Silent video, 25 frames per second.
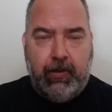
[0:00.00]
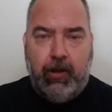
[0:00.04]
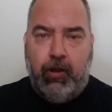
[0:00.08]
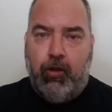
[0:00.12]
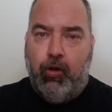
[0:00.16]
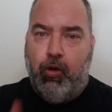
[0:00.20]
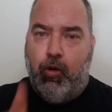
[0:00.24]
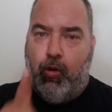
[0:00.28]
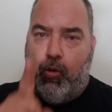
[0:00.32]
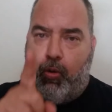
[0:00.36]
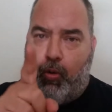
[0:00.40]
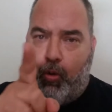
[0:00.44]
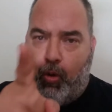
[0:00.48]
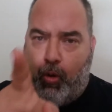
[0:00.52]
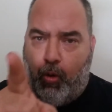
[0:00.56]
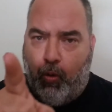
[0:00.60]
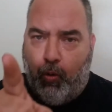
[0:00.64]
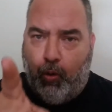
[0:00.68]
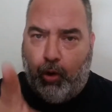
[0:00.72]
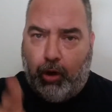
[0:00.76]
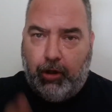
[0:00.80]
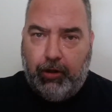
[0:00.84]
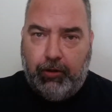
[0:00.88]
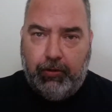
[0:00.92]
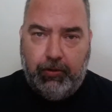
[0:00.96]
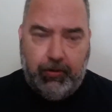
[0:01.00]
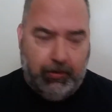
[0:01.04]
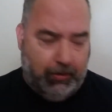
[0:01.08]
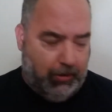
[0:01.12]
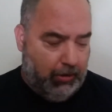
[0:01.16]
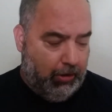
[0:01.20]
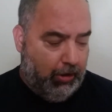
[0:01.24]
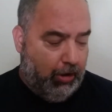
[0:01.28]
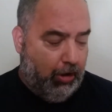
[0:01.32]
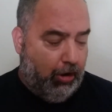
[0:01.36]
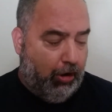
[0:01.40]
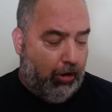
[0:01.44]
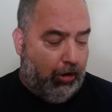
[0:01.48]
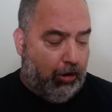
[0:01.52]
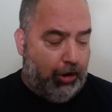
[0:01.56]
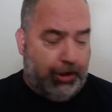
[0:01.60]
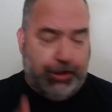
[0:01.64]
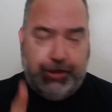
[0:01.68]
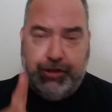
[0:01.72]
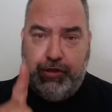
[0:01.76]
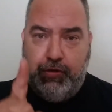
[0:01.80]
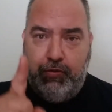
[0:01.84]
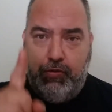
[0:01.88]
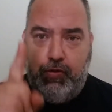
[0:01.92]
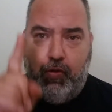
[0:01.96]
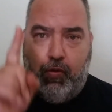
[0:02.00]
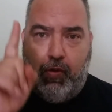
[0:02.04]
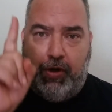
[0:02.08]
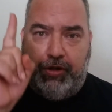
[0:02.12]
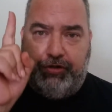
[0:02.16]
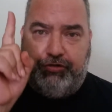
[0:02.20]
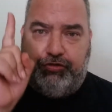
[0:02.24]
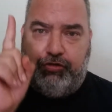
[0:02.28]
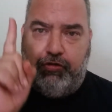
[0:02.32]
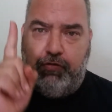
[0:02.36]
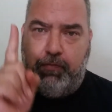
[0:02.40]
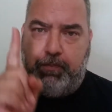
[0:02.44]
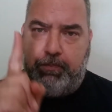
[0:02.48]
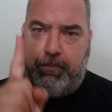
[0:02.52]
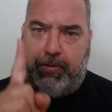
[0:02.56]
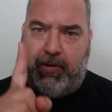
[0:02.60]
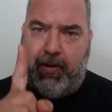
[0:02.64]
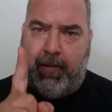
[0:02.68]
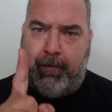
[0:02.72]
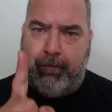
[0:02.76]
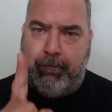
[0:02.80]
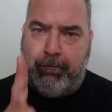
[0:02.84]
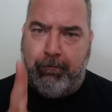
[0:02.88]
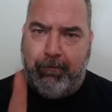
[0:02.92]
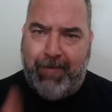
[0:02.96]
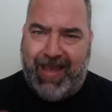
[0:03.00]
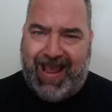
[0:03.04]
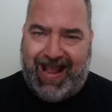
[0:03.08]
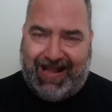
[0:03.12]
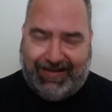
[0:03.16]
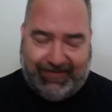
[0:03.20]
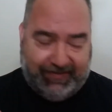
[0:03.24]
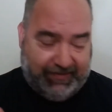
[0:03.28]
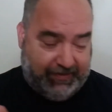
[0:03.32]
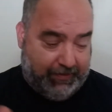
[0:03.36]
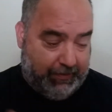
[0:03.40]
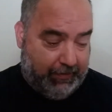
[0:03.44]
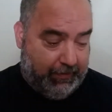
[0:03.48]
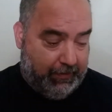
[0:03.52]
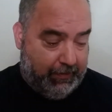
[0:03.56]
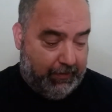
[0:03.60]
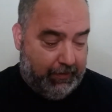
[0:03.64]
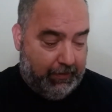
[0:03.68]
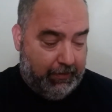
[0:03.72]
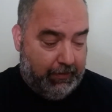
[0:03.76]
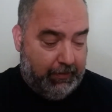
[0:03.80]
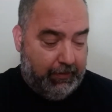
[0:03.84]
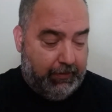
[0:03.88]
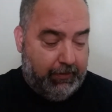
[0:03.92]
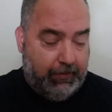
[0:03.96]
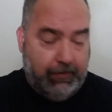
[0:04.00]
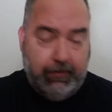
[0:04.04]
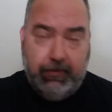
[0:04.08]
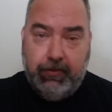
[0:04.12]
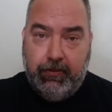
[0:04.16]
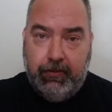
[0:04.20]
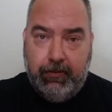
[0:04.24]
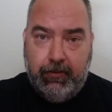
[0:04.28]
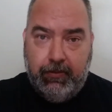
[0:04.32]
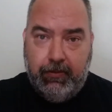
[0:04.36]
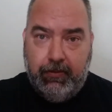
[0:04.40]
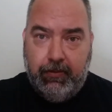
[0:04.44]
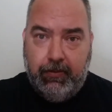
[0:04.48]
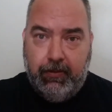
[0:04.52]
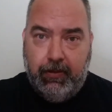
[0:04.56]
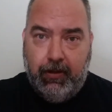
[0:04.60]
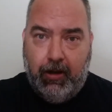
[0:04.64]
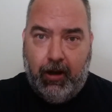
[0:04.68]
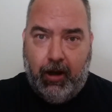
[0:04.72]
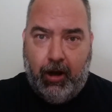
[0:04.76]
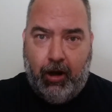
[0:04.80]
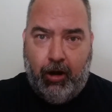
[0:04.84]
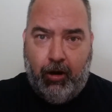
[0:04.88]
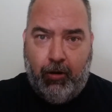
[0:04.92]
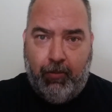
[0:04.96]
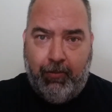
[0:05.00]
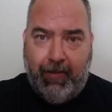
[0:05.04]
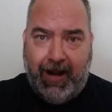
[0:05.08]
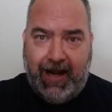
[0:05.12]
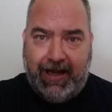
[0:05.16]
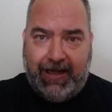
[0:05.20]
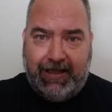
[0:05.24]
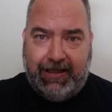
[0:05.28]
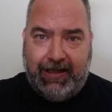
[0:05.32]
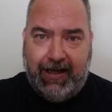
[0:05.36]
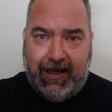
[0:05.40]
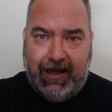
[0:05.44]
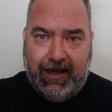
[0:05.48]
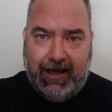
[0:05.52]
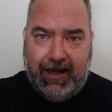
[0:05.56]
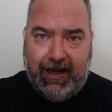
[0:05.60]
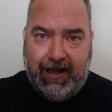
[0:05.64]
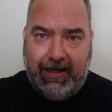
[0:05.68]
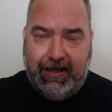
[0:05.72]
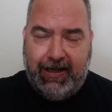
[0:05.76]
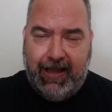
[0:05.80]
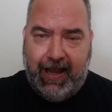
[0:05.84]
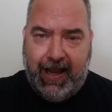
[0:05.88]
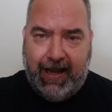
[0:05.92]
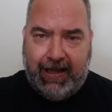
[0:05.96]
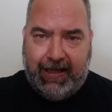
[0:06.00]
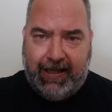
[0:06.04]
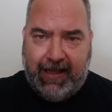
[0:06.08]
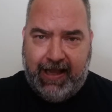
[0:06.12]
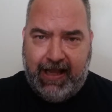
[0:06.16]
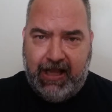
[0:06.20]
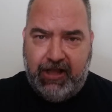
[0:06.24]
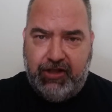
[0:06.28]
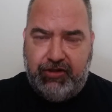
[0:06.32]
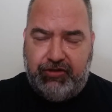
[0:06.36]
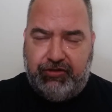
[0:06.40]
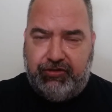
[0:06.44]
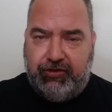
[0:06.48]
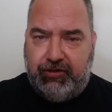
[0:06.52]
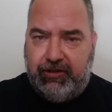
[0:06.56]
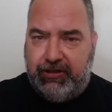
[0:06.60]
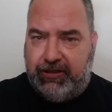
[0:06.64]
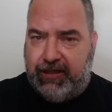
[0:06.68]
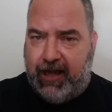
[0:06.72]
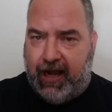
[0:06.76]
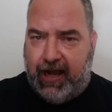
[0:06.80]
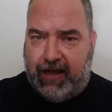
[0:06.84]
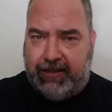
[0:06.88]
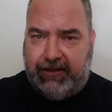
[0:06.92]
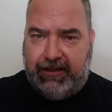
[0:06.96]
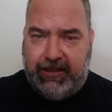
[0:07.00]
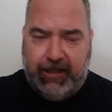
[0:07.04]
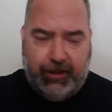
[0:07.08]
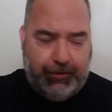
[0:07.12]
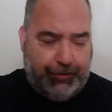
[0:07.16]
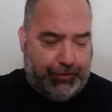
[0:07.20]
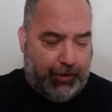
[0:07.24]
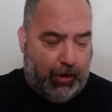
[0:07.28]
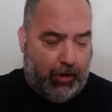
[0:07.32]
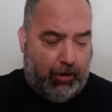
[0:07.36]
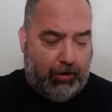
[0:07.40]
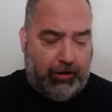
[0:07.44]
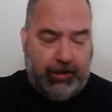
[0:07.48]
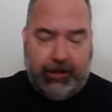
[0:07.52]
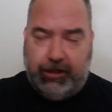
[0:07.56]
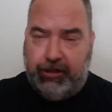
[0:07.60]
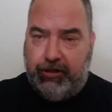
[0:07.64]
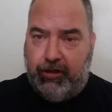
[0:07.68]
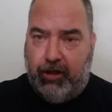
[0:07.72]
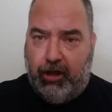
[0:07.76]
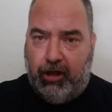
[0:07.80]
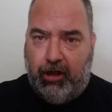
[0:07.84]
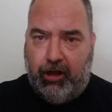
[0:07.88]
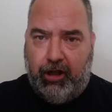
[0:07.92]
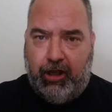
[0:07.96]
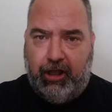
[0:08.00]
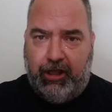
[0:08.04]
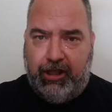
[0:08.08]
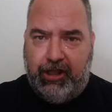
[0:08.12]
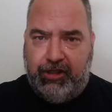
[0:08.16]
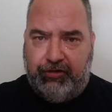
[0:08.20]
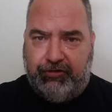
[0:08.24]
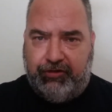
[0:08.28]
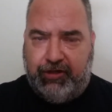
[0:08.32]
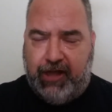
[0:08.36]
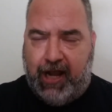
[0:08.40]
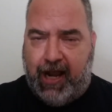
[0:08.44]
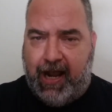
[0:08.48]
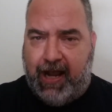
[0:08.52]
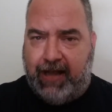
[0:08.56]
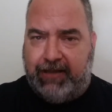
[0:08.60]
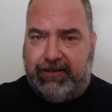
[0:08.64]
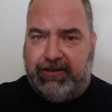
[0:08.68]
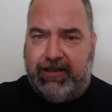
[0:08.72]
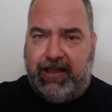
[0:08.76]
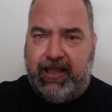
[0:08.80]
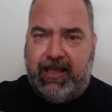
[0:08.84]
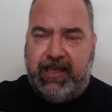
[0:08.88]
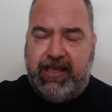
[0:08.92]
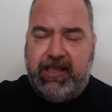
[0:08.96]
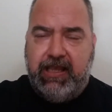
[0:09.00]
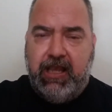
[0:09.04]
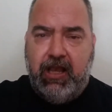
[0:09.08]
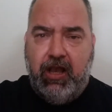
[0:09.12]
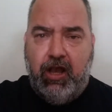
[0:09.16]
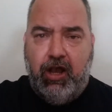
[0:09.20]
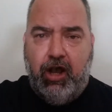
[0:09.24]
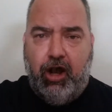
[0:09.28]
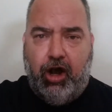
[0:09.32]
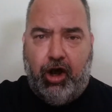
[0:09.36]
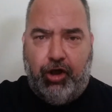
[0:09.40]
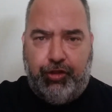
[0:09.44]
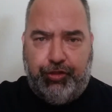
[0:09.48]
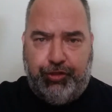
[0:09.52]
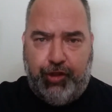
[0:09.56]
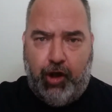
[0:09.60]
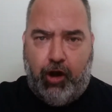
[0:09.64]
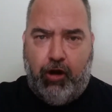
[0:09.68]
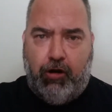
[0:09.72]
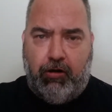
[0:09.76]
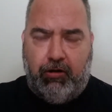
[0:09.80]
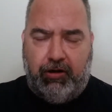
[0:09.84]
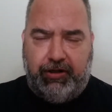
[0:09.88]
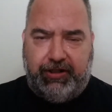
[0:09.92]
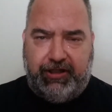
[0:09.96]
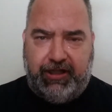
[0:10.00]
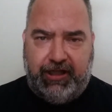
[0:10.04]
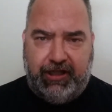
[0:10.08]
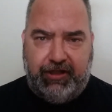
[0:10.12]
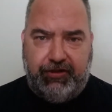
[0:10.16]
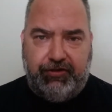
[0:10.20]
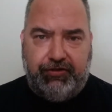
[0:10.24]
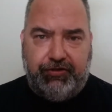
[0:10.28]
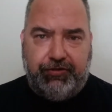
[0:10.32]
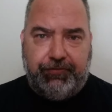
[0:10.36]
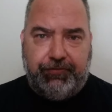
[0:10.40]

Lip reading: Or are you going to permit Almighty God and His godly authority, His godly authorities